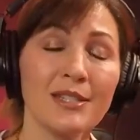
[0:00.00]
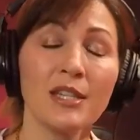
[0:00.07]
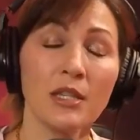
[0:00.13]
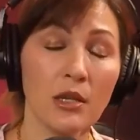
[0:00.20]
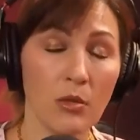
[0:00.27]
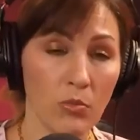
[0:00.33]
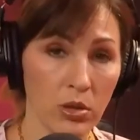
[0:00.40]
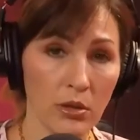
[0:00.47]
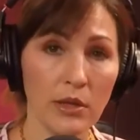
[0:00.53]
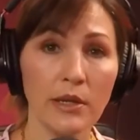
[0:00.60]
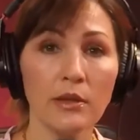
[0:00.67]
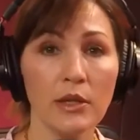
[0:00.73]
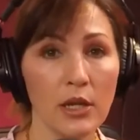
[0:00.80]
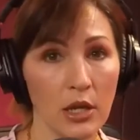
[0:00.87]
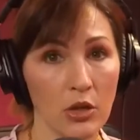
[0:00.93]
to
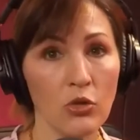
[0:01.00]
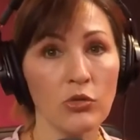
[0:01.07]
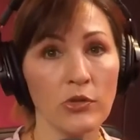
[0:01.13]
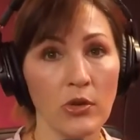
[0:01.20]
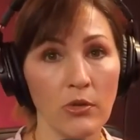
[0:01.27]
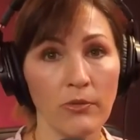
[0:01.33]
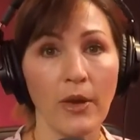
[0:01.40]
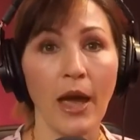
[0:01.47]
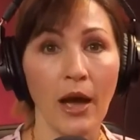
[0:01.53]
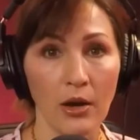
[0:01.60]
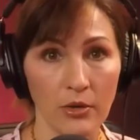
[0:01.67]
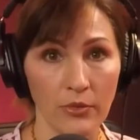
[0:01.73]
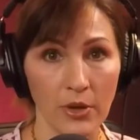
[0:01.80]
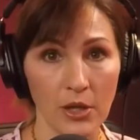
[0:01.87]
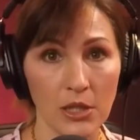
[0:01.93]
completely get yourself
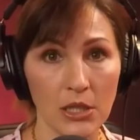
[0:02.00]
out of it.